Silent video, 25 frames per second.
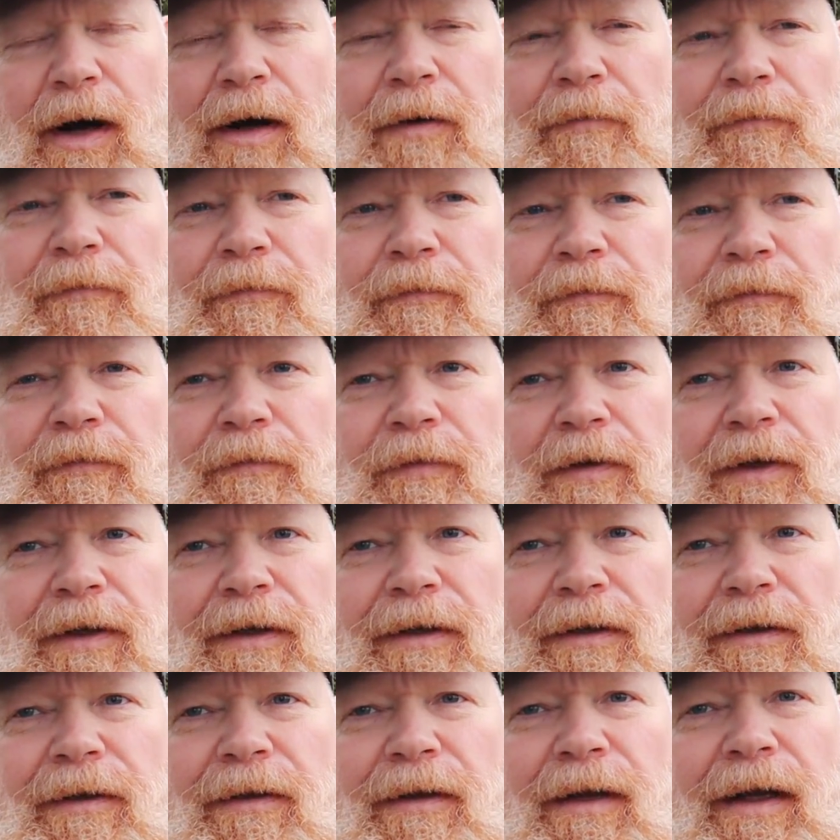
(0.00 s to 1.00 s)
I
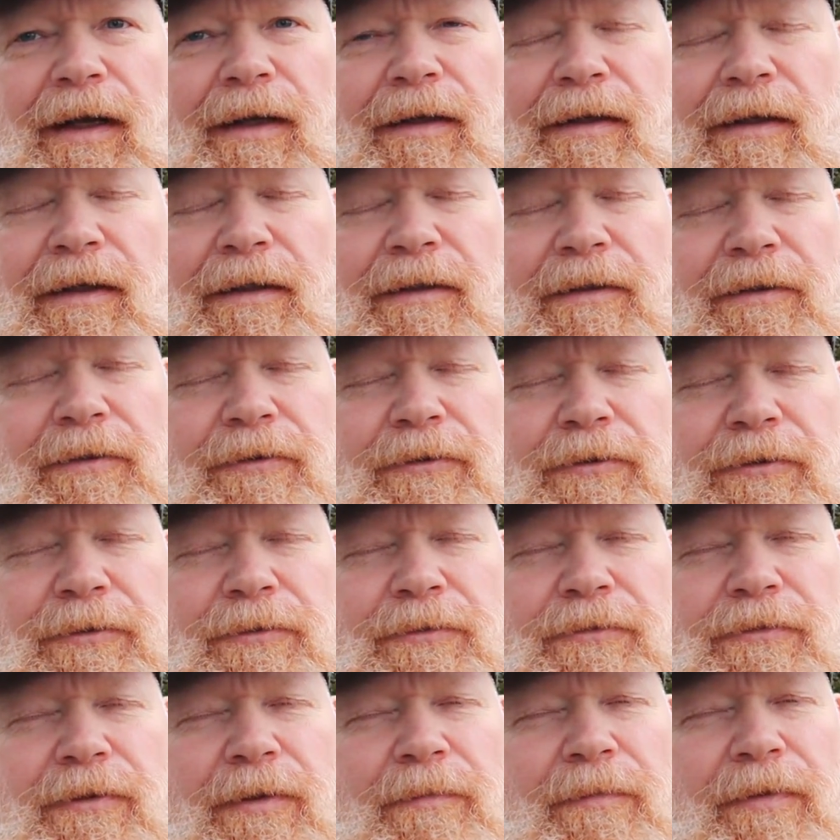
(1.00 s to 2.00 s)
feel like I can
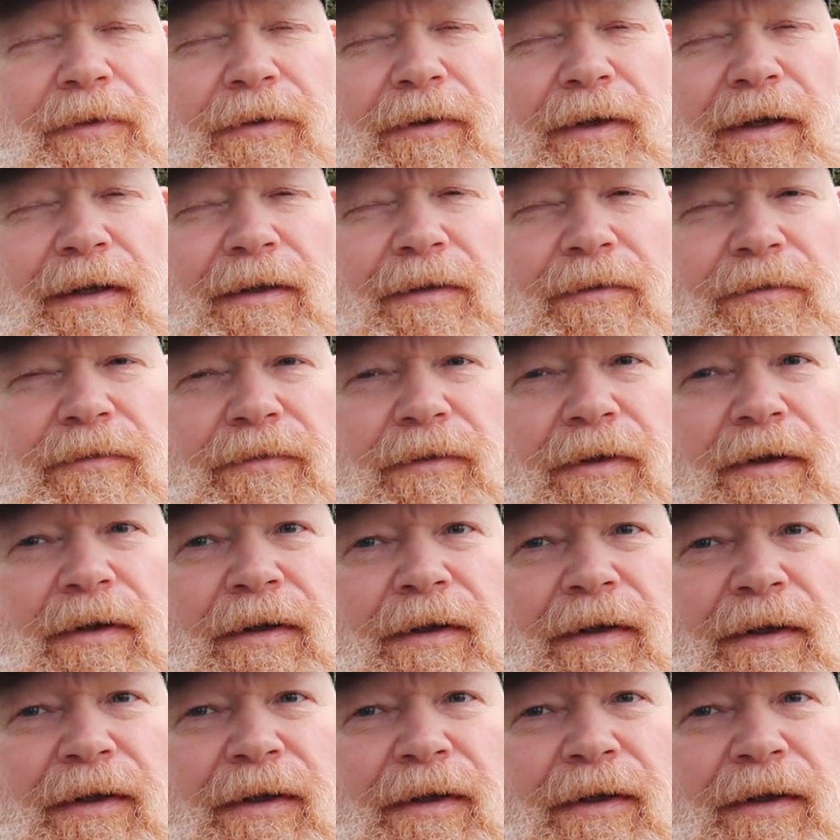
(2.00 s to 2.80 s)
do something else